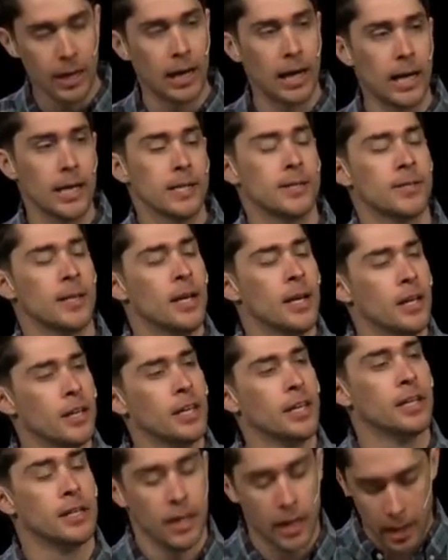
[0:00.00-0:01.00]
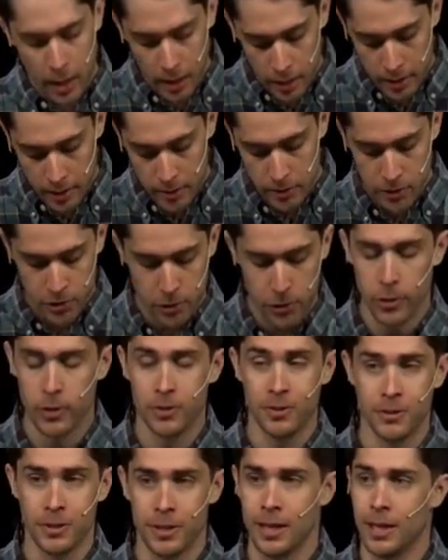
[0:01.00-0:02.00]
eyes, that God
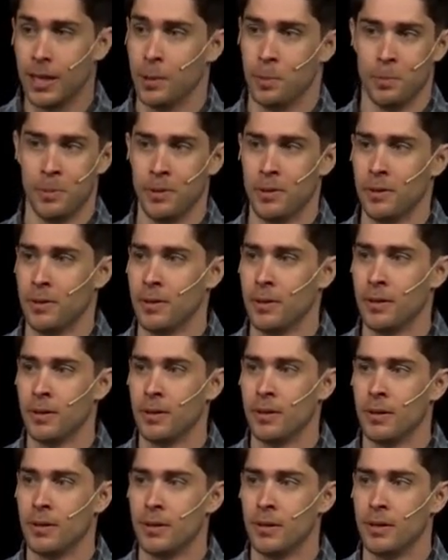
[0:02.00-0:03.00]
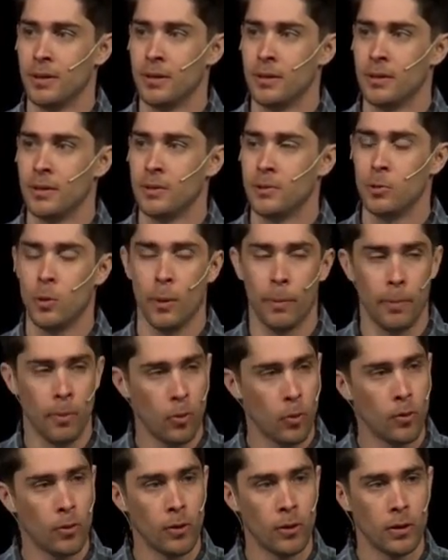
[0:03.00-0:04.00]
showed up to a
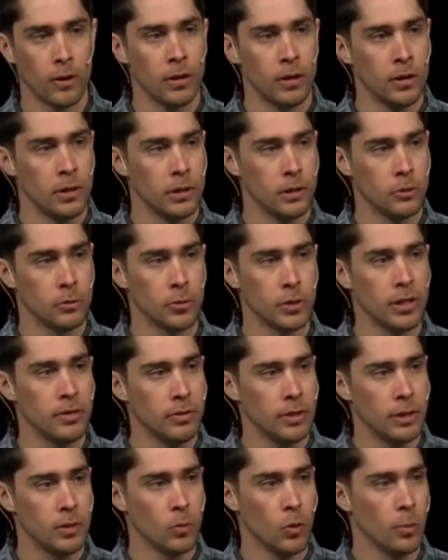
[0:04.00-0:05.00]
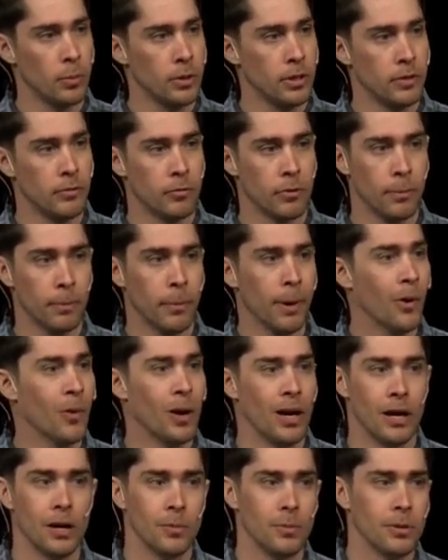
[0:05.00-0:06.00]
poor, grieving woman from
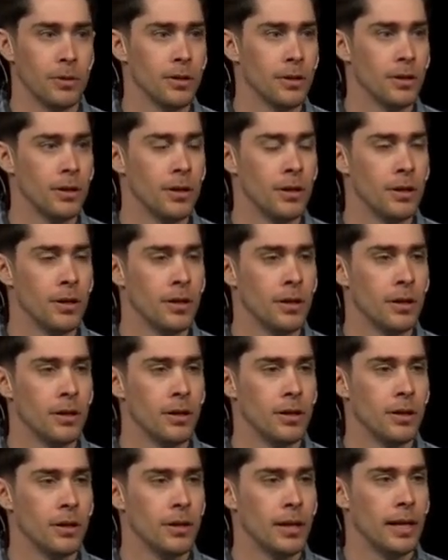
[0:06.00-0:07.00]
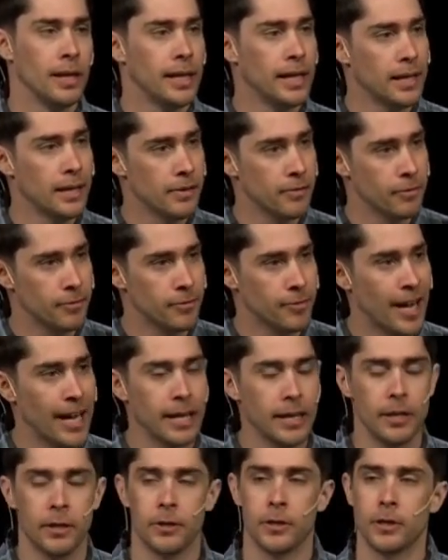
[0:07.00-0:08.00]
Moab. And he
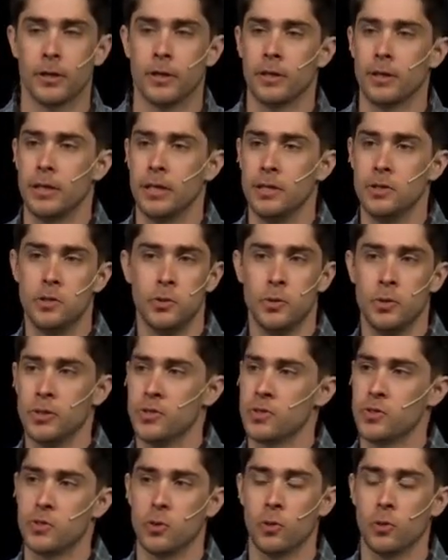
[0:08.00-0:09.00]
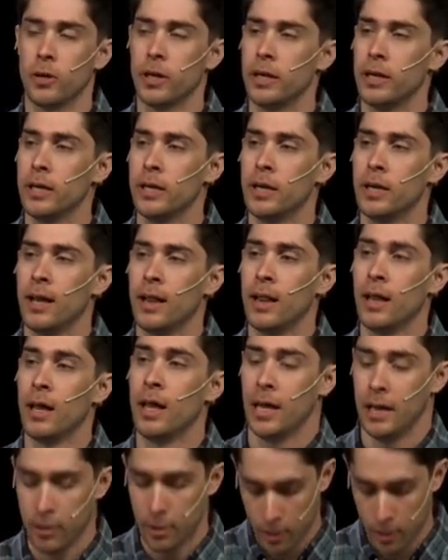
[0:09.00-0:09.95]
invited her into his story. And